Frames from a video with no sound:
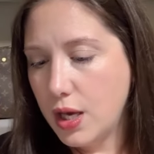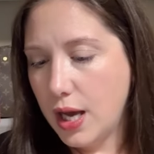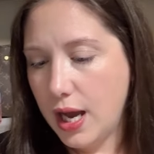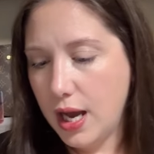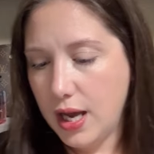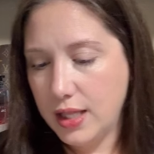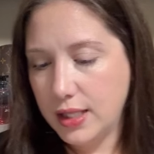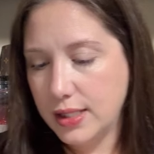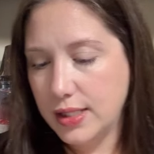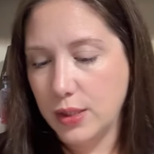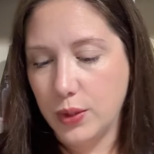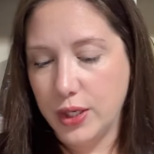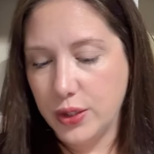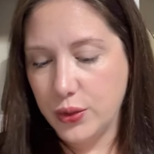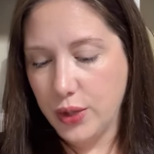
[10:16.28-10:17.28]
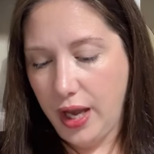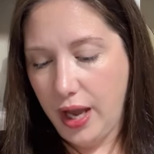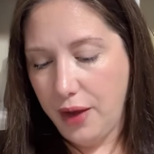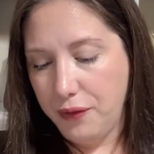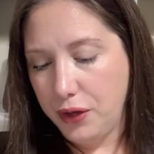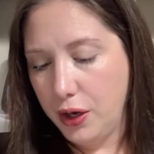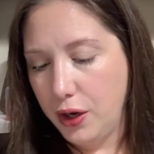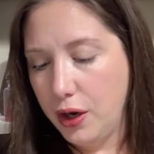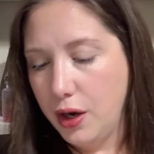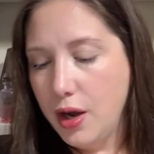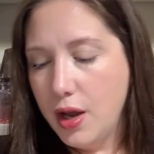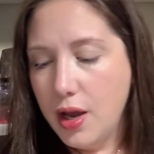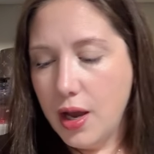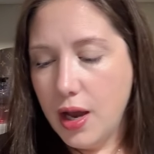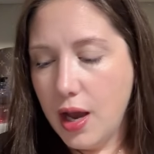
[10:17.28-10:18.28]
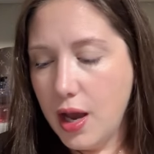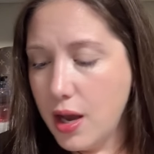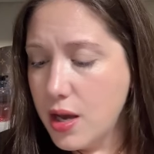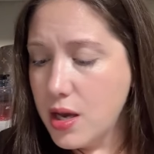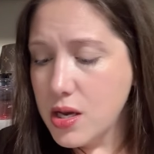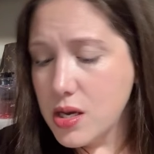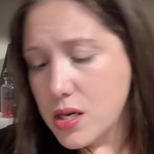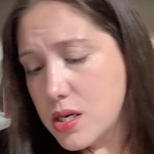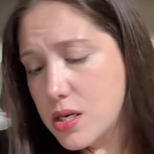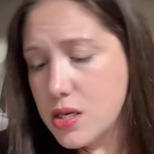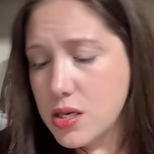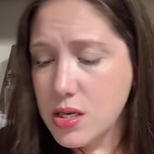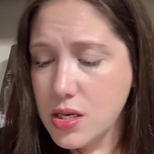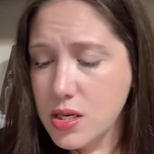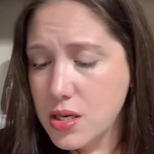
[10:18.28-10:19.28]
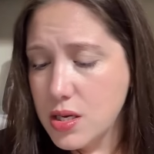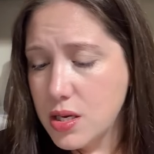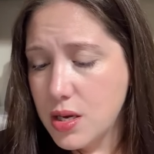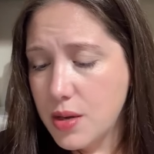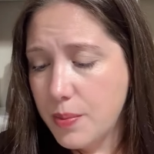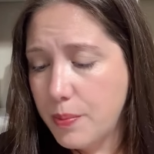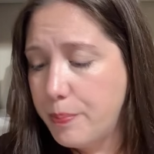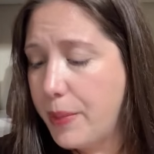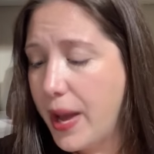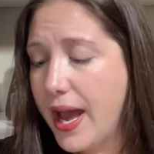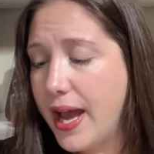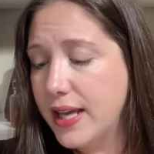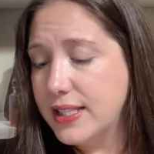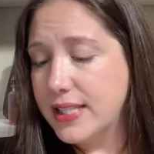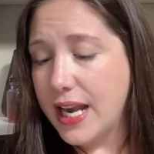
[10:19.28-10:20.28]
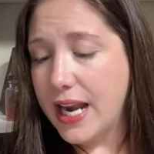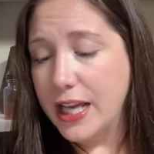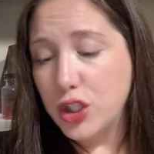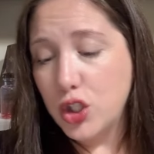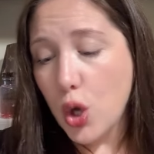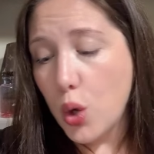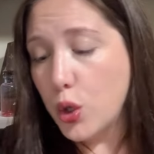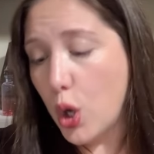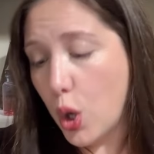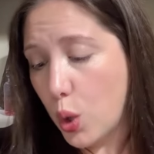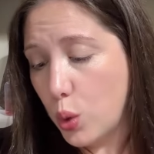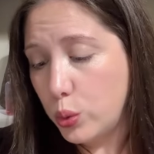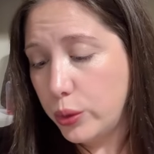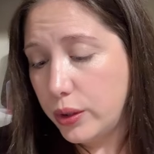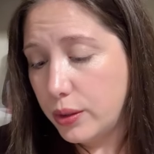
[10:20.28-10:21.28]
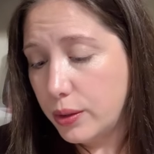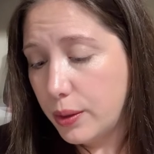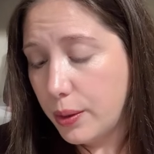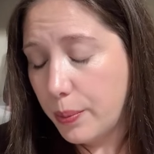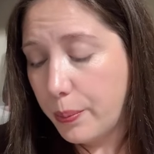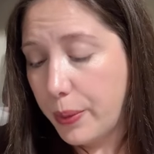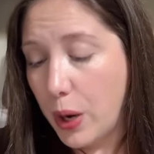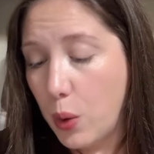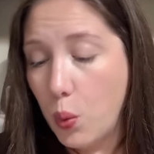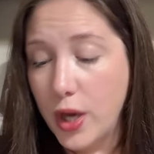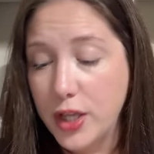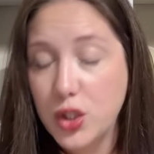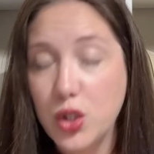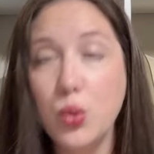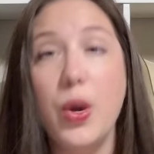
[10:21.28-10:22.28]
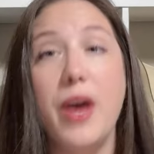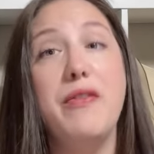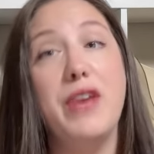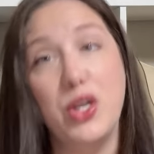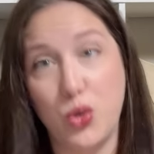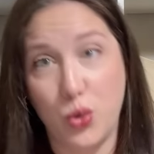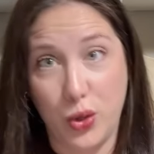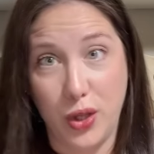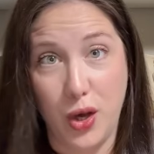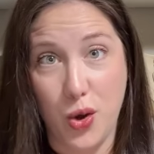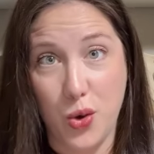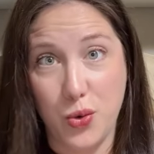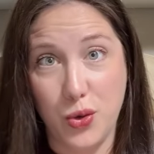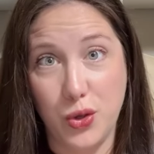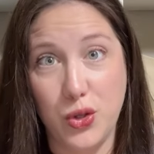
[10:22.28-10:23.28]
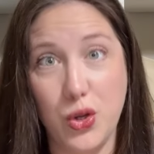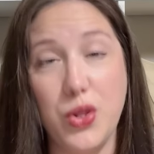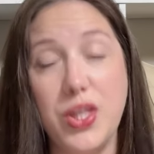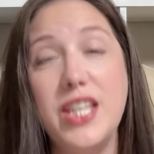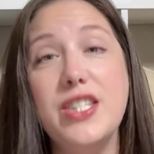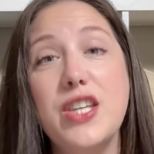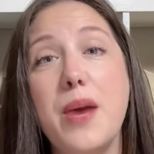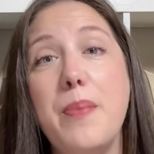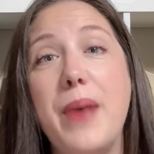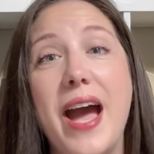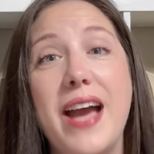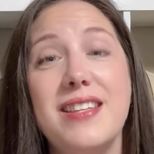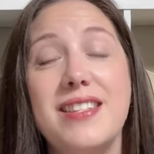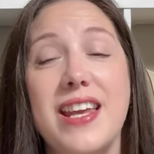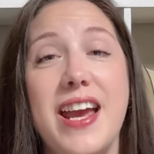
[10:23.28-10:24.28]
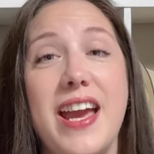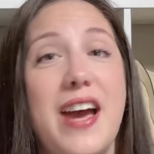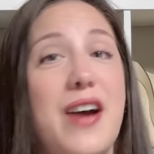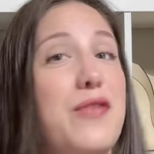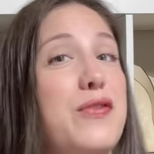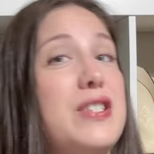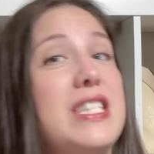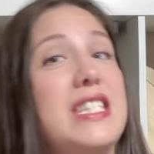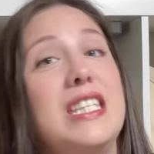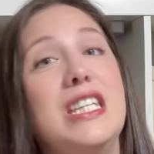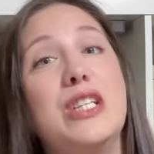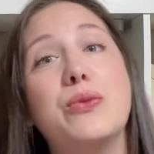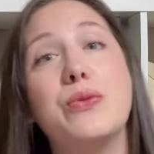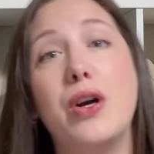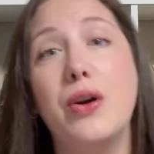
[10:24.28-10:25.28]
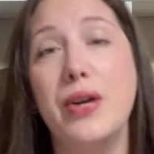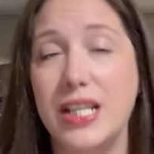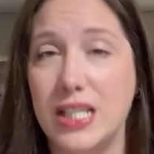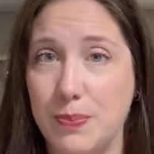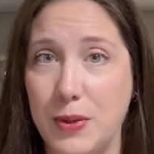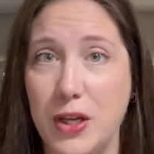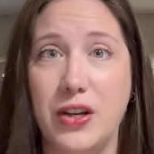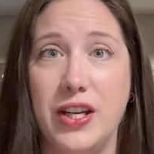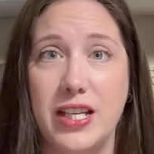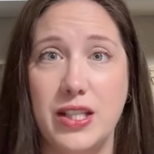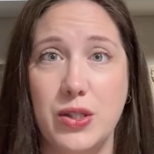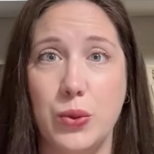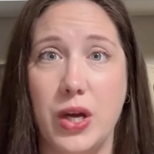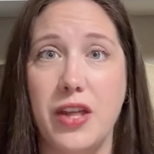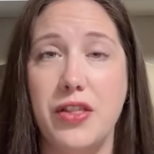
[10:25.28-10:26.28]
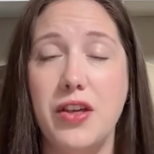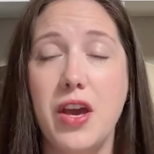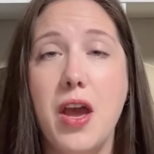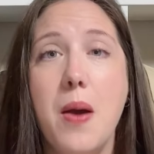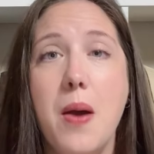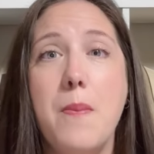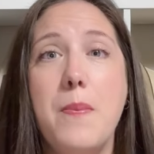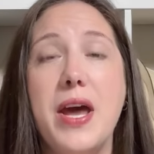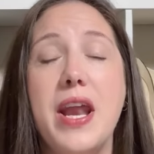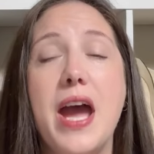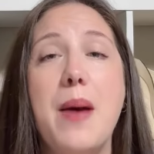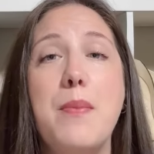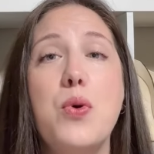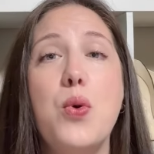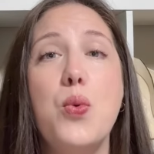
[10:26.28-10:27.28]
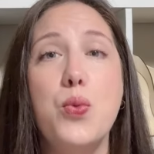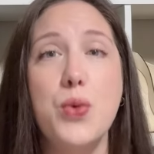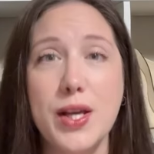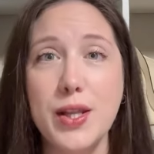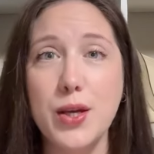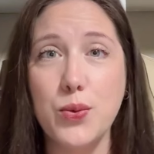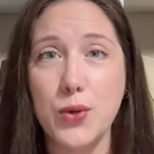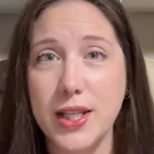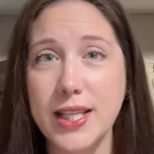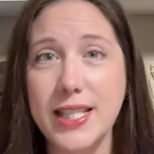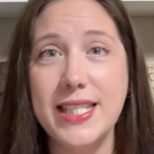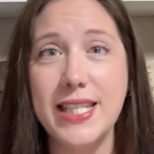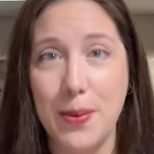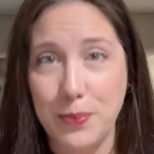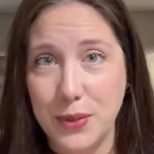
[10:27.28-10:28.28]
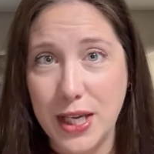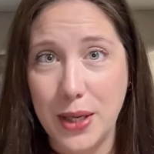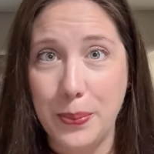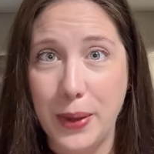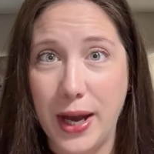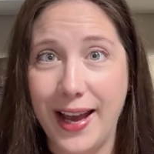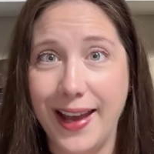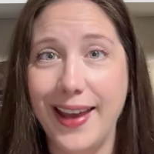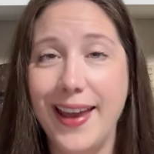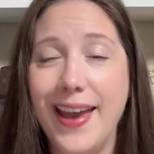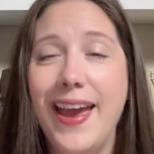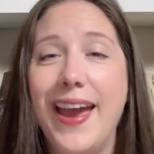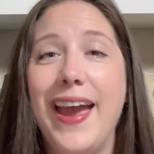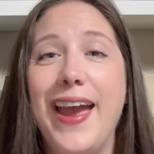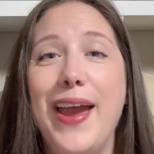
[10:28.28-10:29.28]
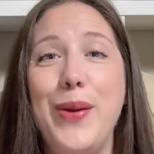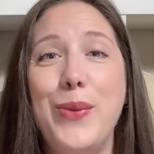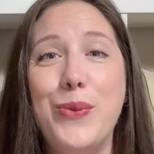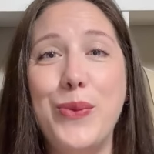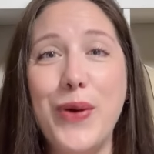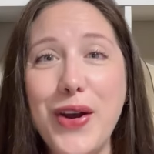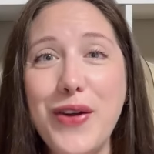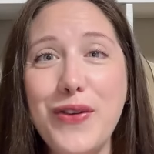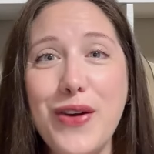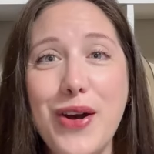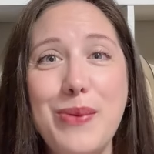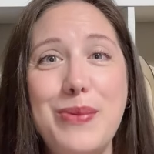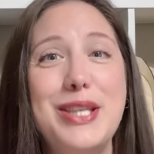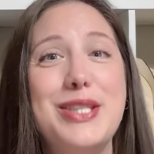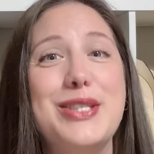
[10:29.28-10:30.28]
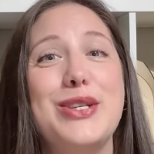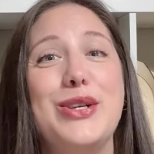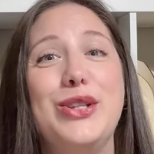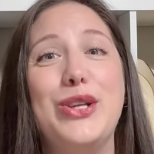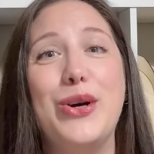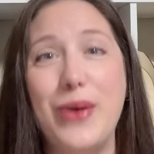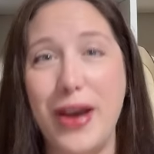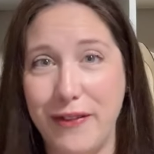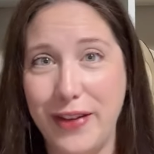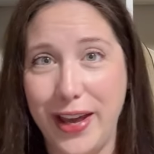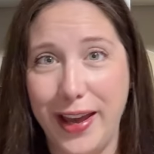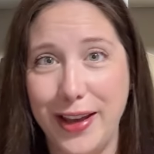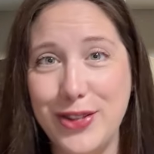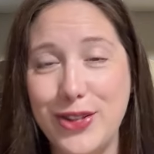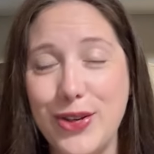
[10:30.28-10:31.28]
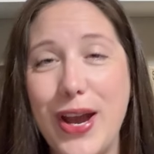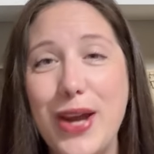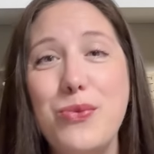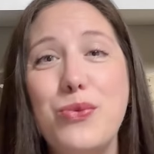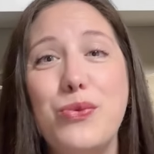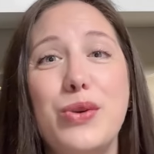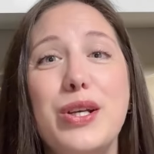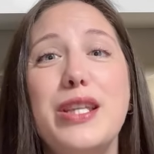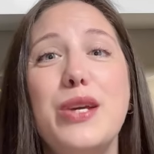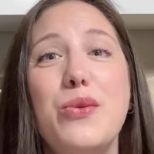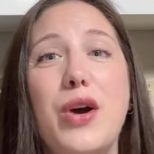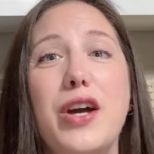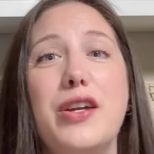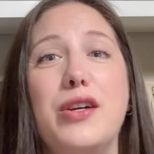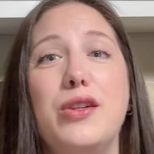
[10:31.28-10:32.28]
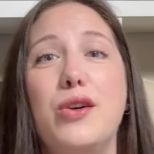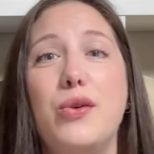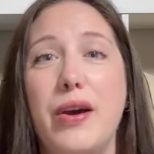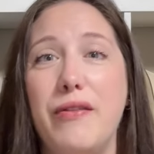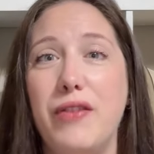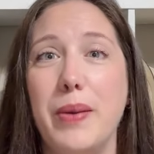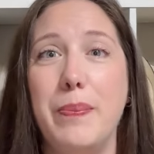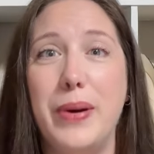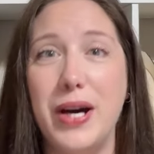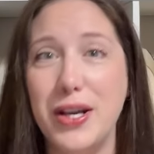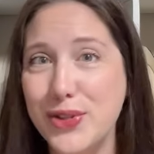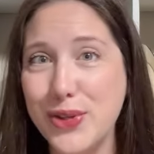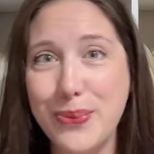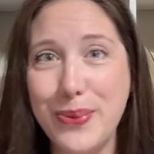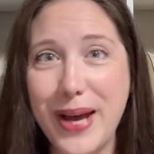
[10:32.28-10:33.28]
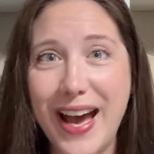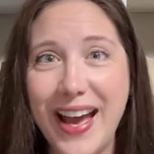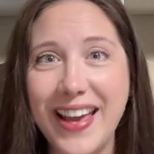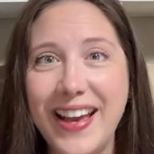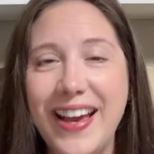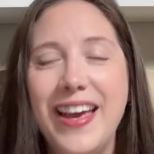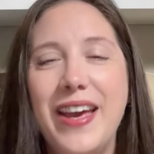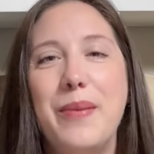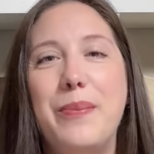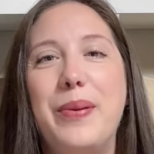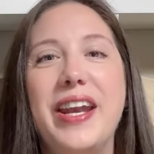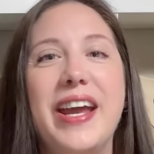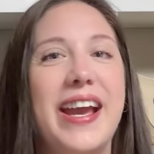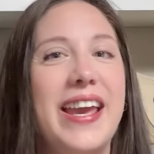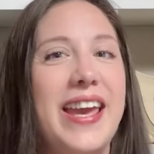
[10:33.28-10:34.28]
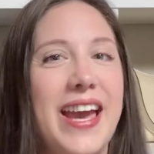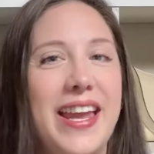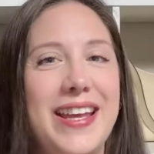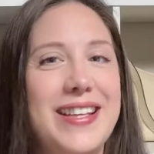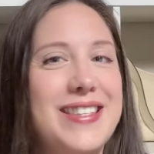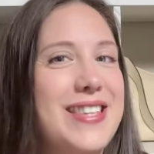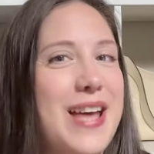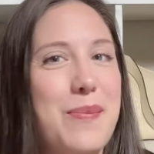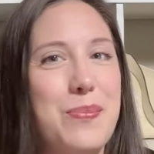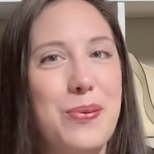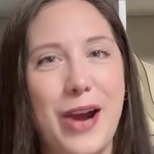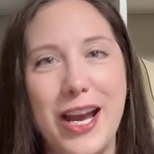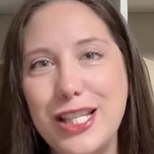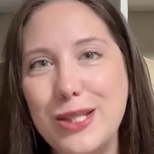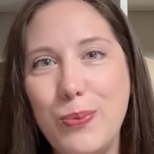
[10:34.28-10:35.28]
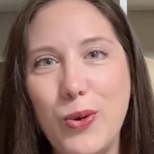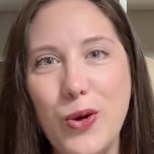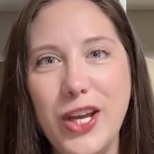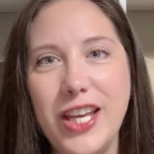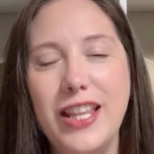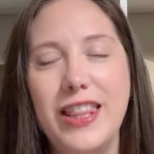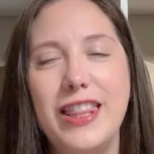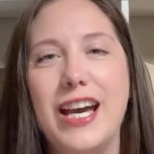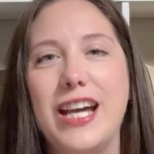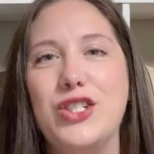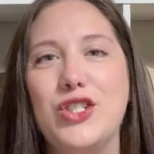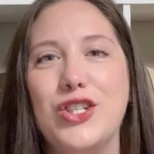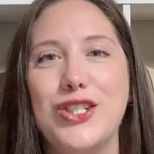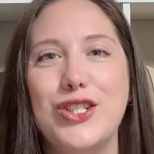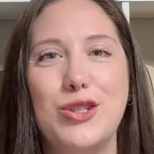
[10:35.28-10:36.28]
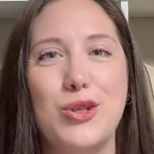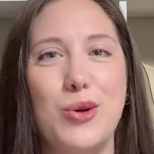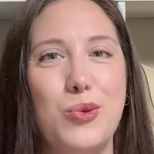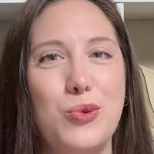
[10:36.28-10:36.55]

Uh, let's see what else do I have here um, bags that I don't own but want to eventually own. So these are bags that I have zero experience with, but I'm really, really tempted by. And one of them is Loewe. So I really want a Loewe puzzle bag, but again, it's that price point that just